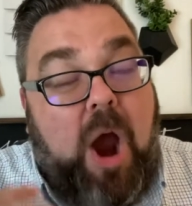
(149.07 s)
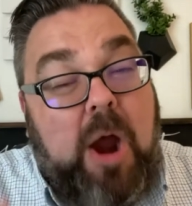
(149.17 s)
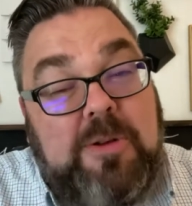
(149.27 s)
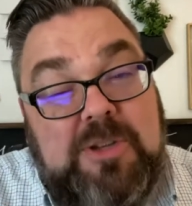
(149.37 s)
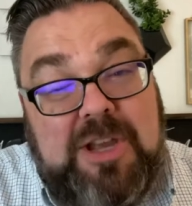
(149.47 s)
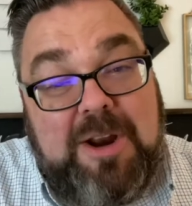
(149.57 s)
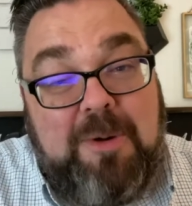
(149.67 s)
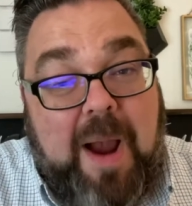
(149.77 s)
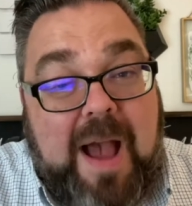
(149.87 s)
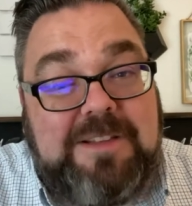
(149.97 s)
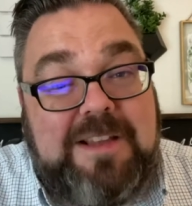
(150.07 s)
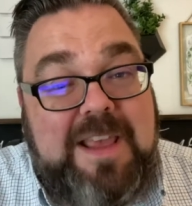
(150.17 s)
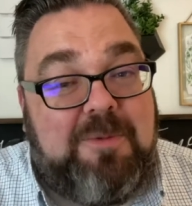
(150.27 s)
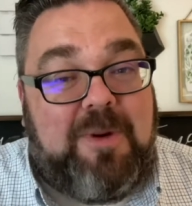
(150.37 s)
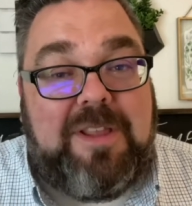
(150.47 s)
Our
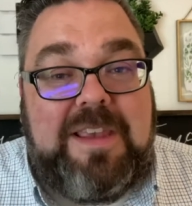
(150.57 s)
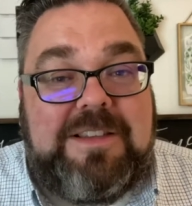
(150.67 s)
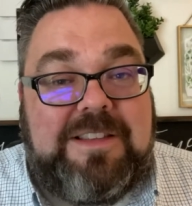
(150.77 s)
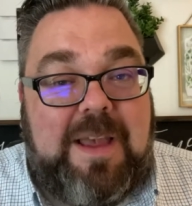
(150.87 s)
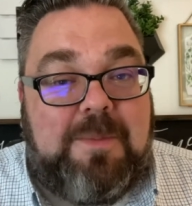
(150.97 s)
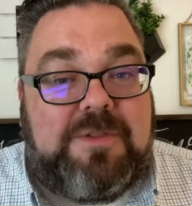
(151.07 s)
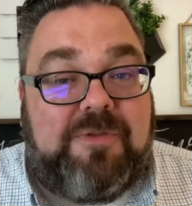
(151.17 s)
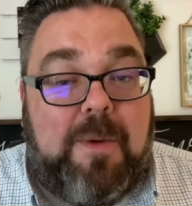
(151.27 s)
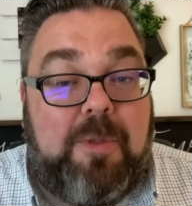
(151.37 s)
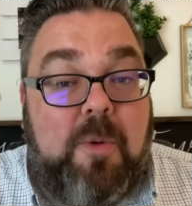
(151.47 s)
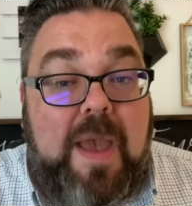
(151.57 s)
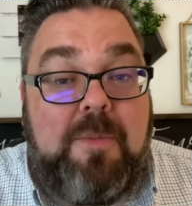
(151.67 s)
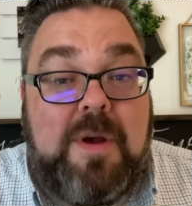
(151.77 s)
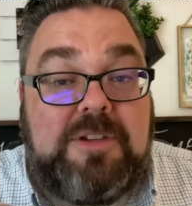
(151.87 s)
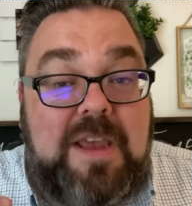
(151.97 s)
generosity really stems from the way
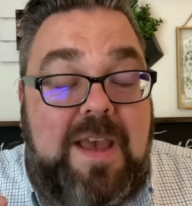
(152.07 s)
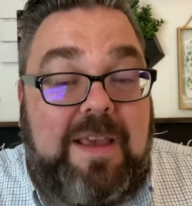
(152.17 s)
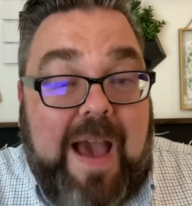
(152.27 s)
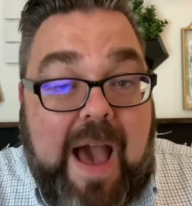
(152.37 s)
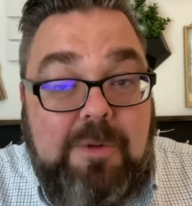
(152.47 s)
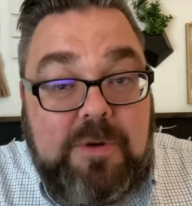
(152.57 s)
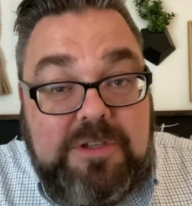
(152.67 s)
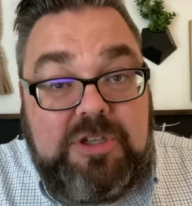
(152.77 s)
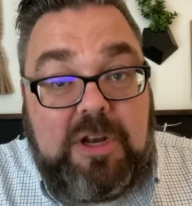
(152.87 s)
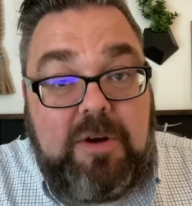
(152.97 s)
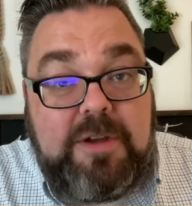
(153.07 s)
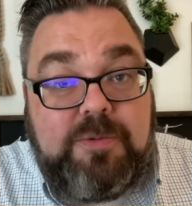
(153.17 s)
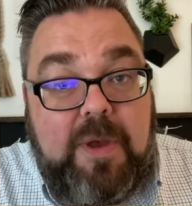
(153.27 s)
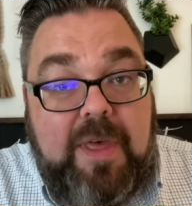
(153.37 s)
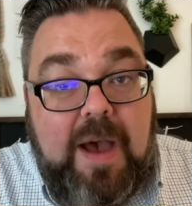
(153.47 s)
in which God was generous
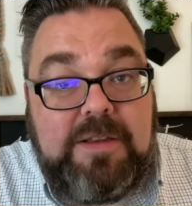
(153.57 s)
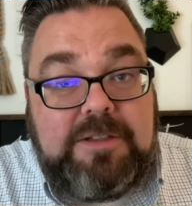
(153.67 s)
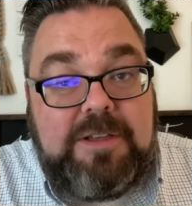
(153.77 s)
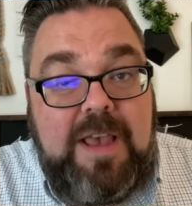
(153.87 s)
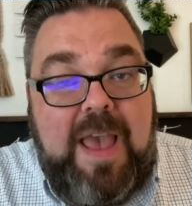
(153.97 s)
with us.